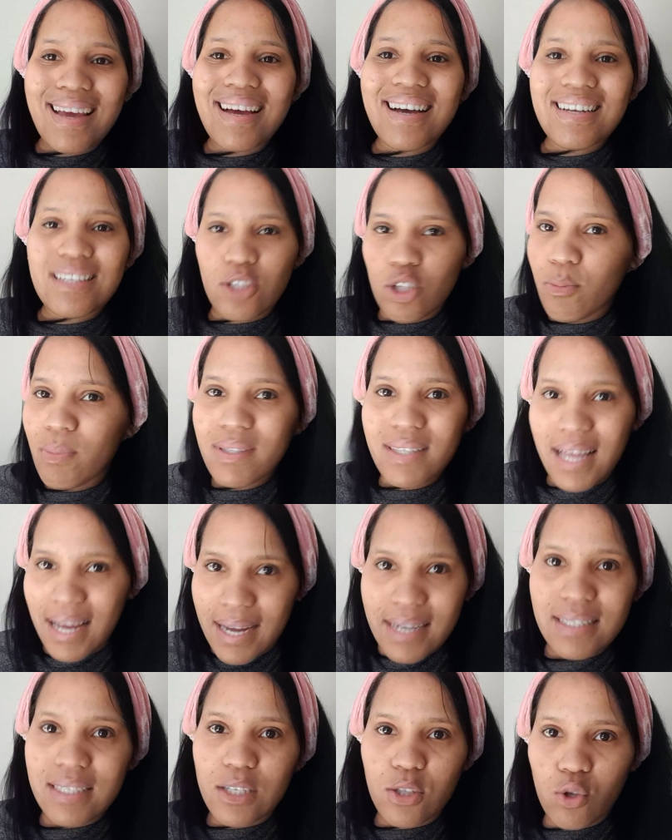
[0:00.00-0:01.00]
it
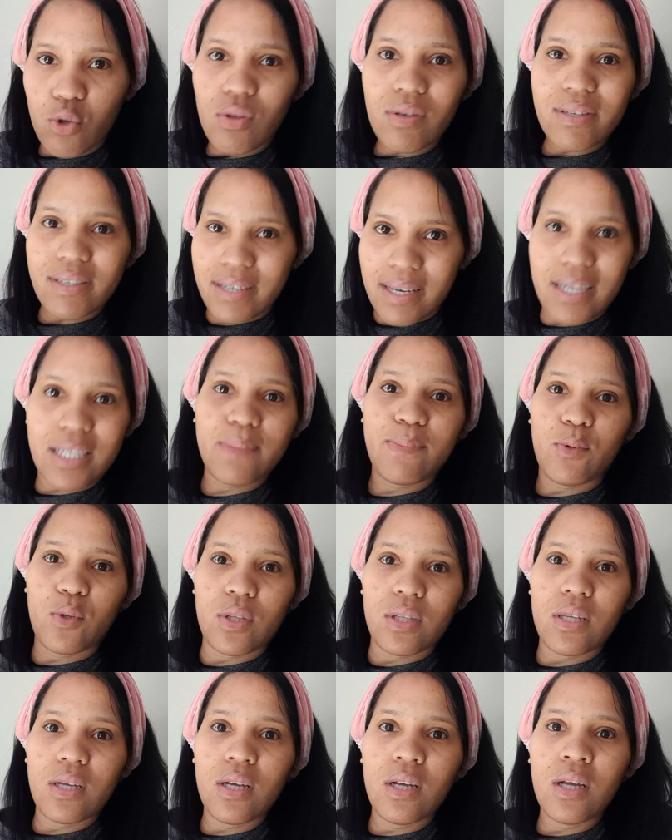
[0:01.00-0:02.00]
ties into this next
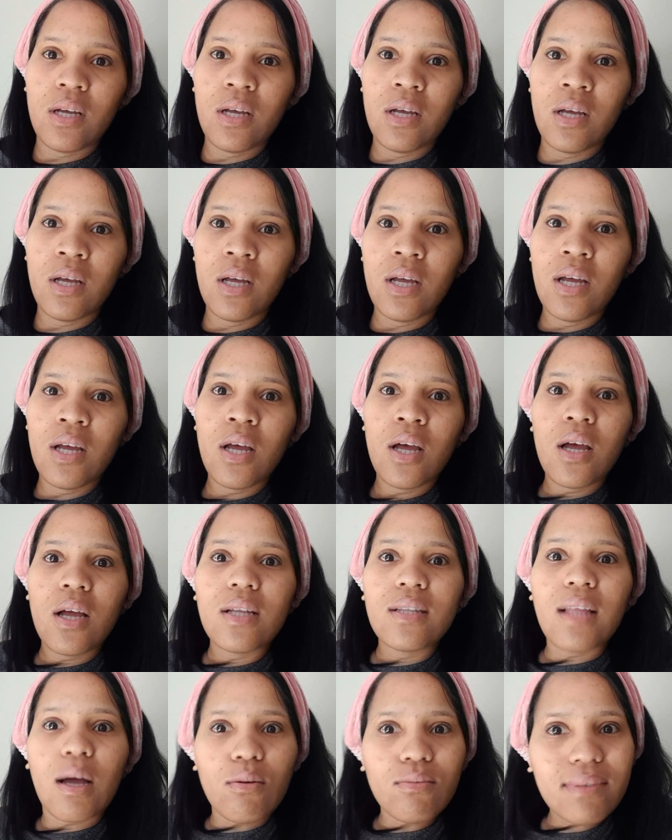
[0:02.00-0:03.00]
point.
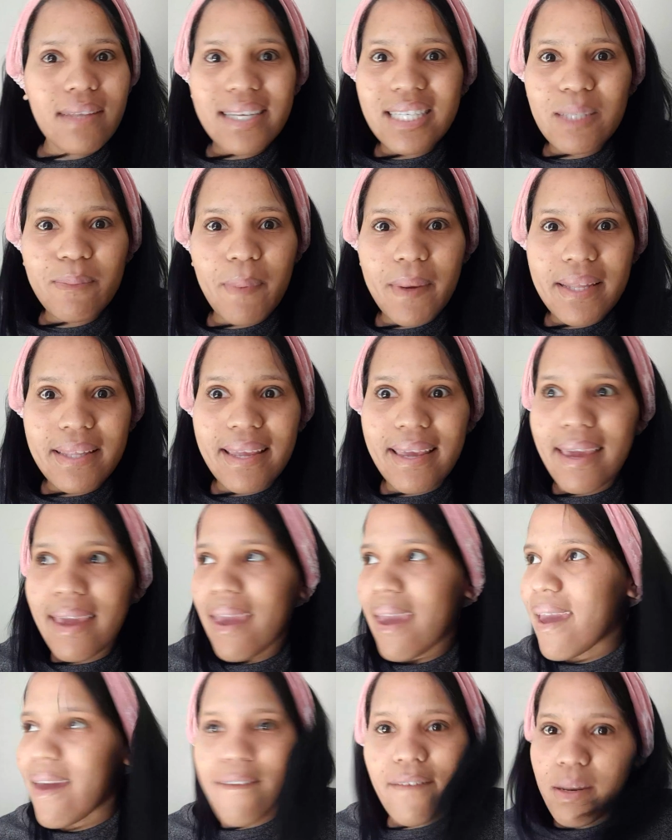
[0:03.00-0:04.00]
Don't expect
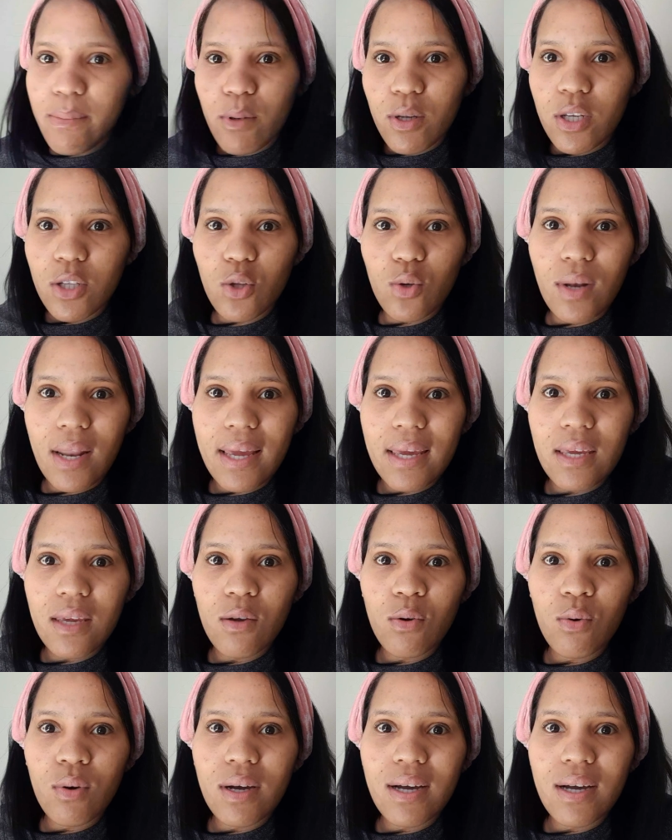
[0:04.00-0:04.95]
everybody to like you.